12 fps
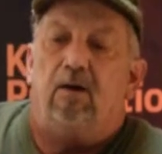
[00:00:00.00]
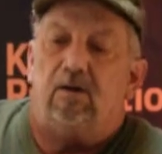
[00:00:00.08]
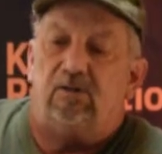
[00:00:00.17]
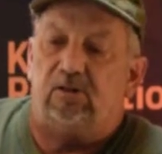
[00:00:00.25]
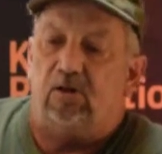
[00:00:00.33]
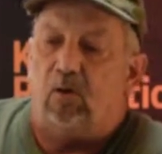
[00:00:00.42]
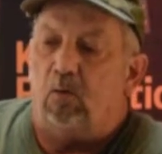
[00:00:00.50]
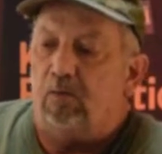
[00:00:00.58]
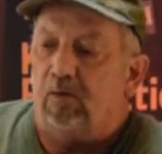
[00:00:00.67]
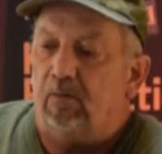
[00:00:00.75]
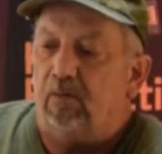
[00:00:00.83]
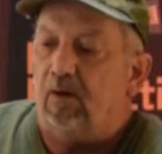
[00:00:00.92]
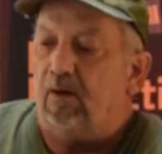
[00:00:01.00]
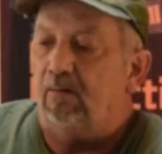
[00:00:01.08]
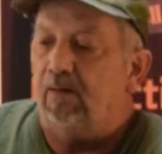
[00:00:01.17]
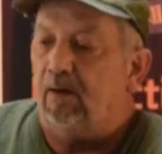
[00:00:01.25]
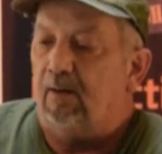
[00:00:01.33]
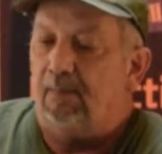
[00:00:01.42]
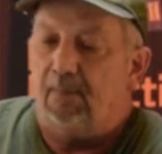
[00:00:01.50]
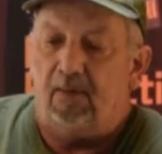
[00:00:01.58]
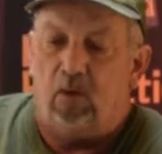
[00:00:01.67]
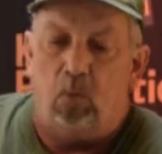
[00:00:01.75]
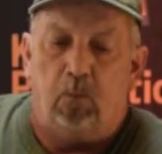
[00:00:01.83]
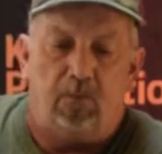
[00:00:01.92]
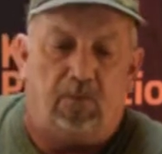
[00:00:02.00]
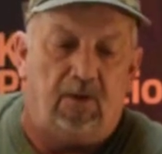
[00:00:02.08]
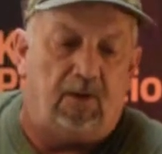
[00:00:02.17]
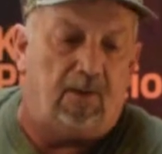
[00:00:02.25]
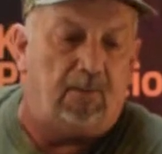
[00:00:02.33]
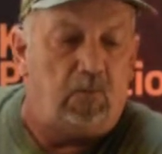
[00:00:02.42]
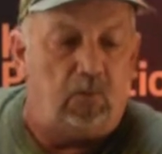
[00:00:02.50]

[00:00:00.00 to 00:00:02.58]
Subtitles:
So the